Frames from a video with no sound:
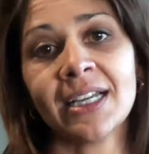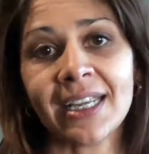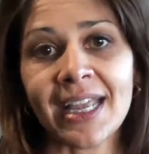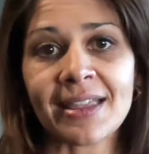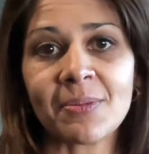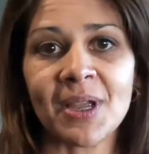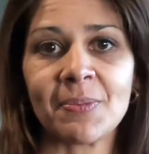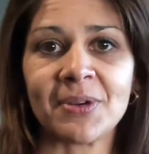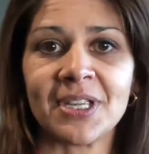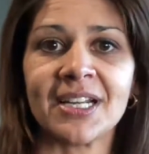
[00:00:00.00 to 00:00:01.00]
get the
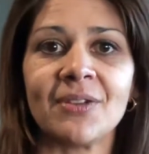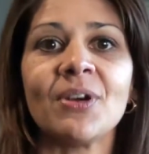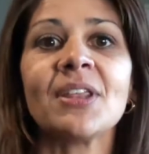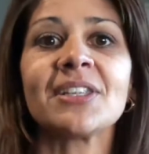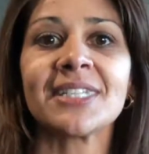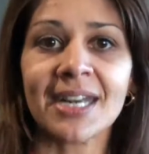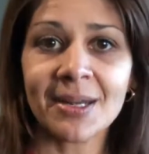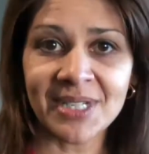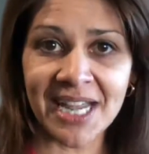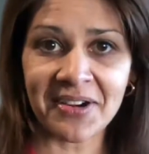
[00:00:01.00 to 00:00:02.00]
people you live with, sit
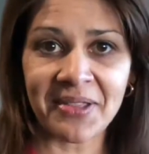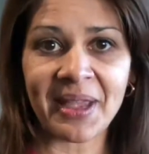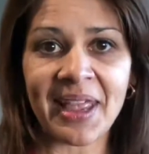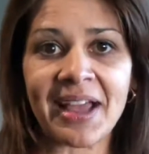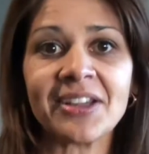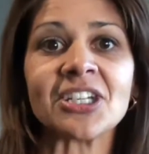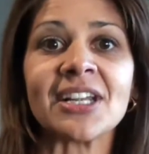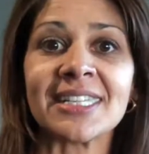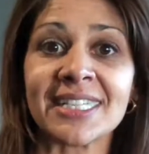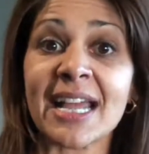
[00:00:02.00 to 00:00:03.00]
them down on the couch
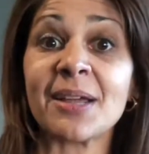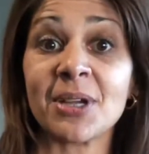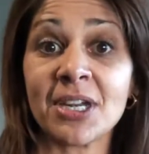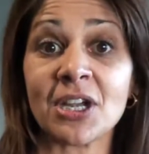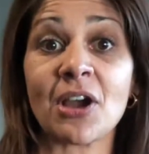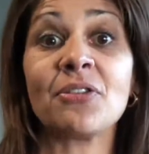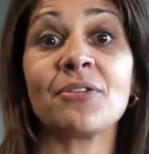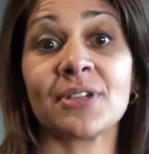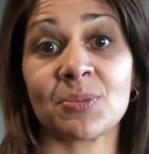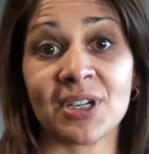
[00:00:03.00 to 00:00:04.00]
and say, I'm going to go
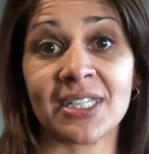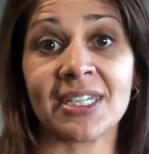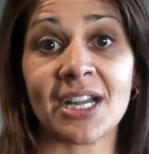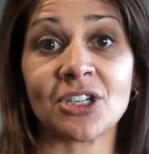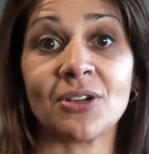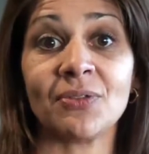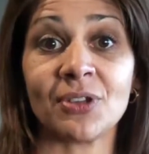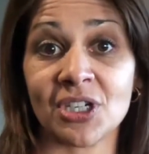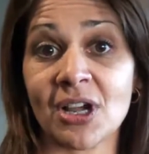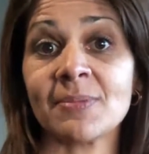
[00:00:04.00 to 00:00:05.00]
through this presentation a
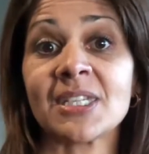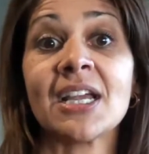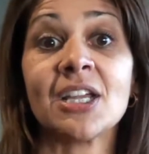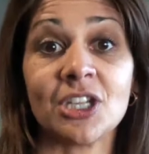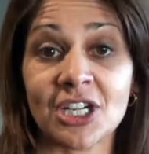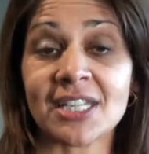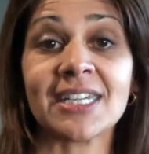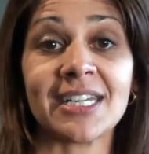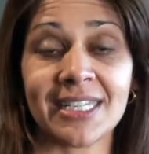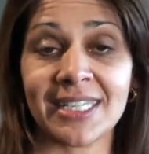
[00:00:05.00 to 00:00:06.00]
few times. You just
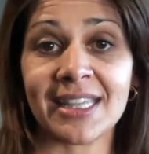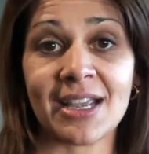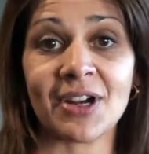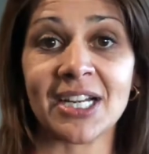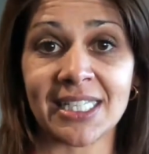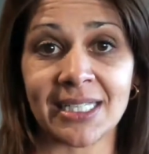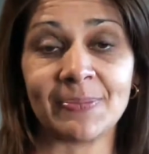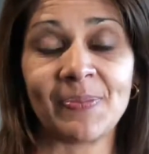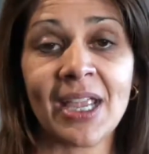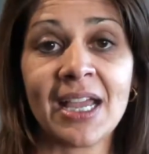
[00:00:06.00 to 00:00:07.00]
need to sit there and listen.
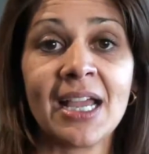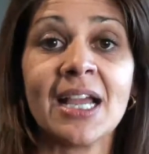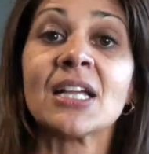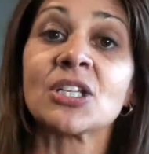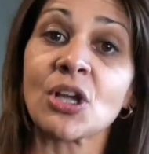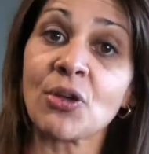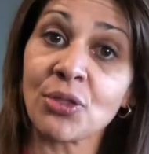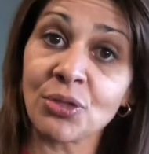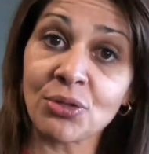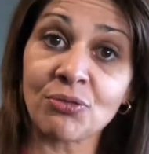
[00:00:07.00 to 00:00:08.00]
So
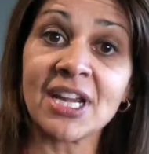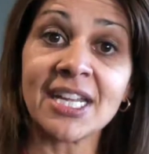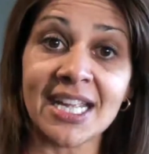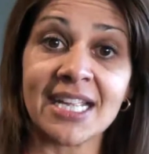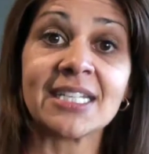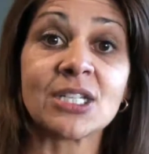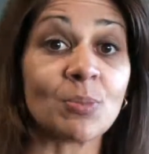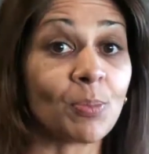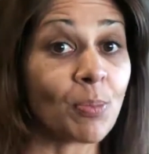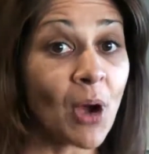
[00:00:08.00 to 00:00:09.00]
3 keys
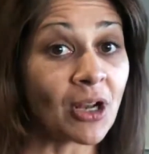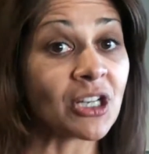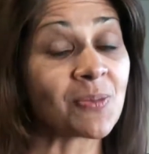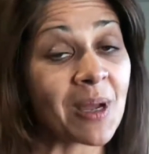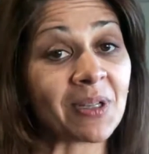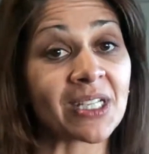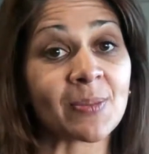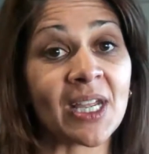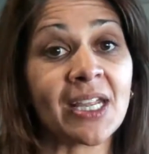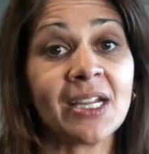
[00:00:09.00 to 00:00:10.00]
to polished public
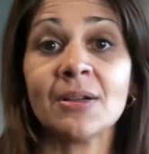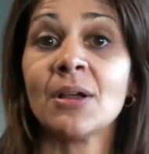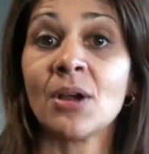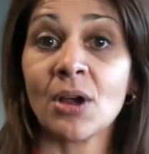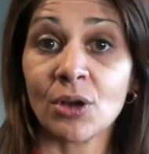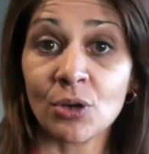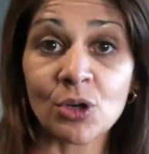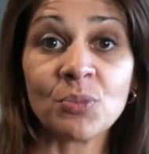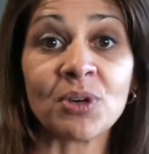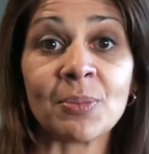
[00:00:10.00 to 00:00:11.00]
speaking:
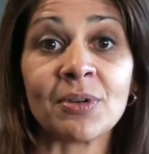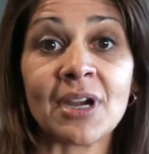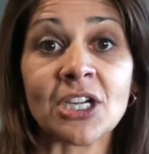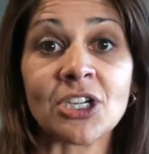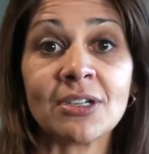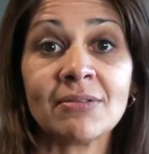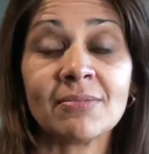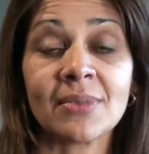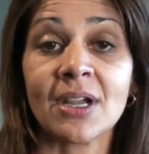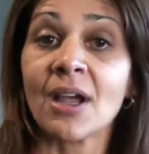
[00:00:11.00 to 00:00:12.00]
good preparation,
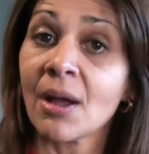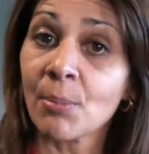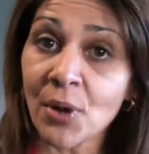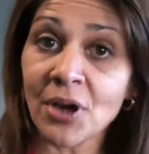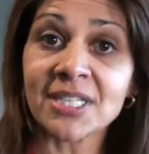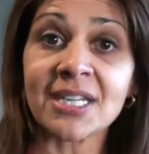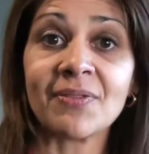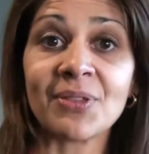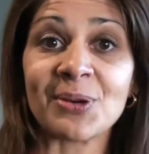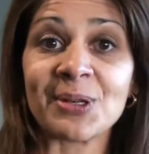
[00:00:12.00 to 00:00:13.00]

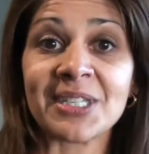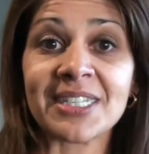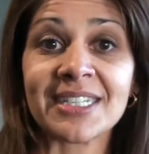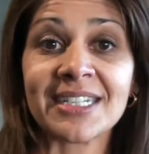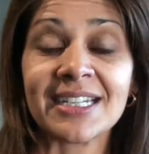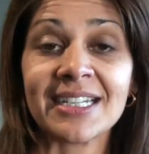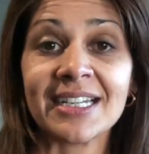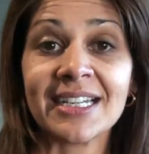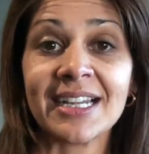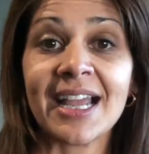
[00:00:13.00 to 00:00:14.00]
positive thoughts,
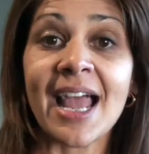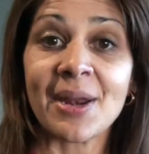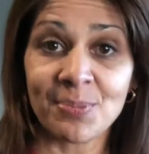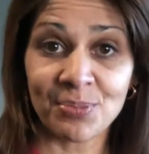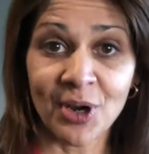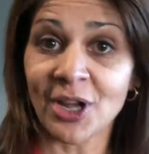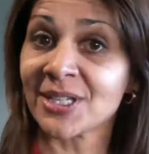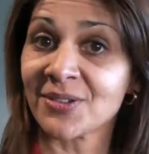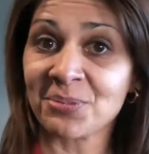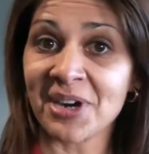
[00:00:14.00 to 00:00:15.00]
and
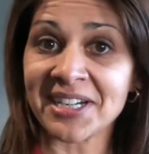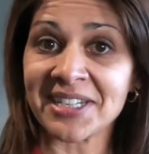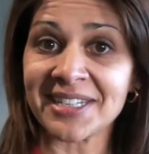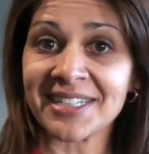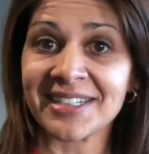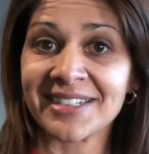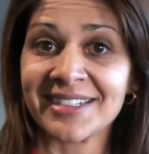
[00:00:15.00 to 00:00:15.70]
lots of practice.